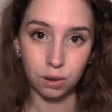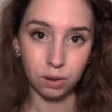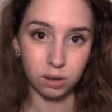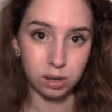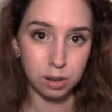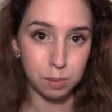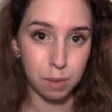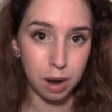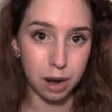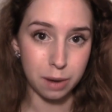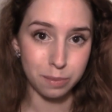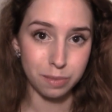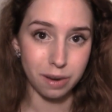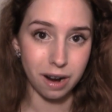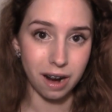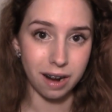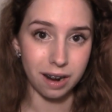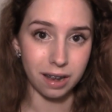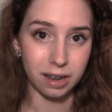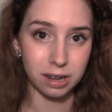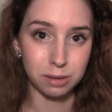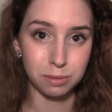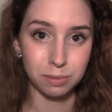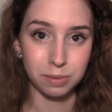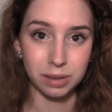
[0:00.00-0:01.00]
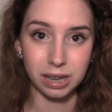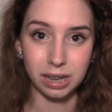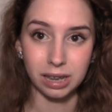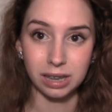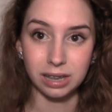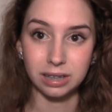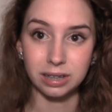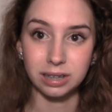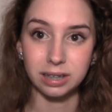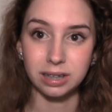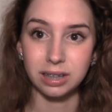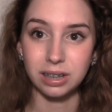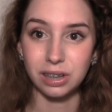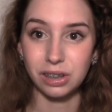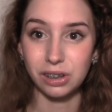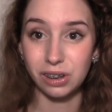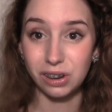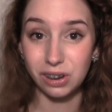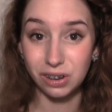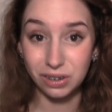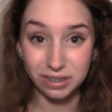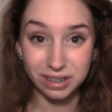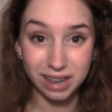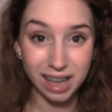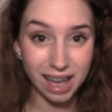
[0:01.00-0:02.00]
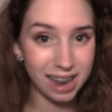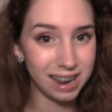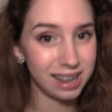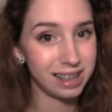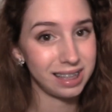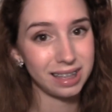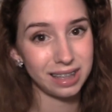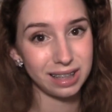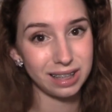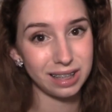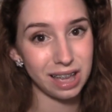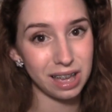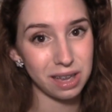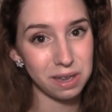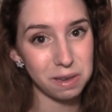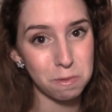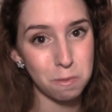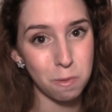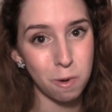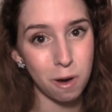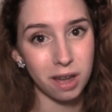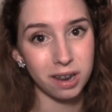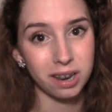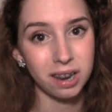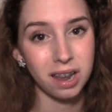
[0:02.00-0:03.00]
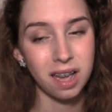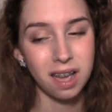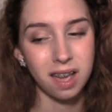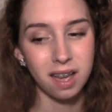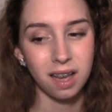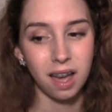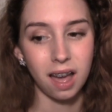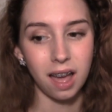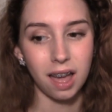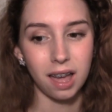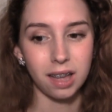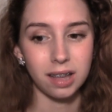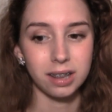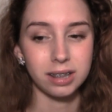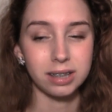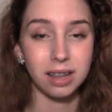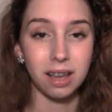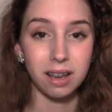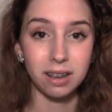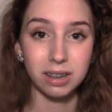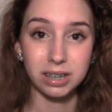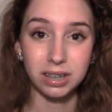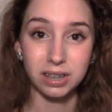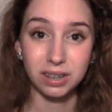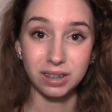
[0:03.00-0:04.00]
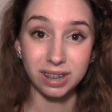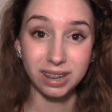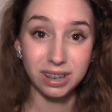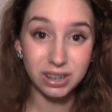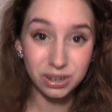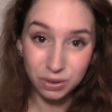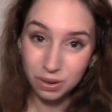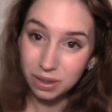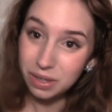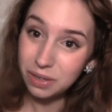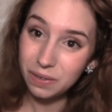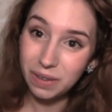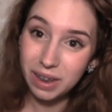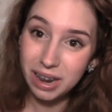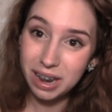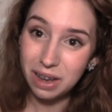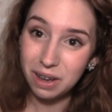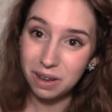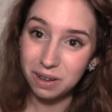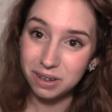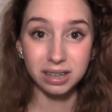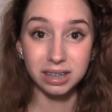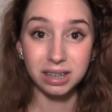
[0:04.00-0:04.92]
only Mark products, because you can use anything that you want as long as you enjoy the video.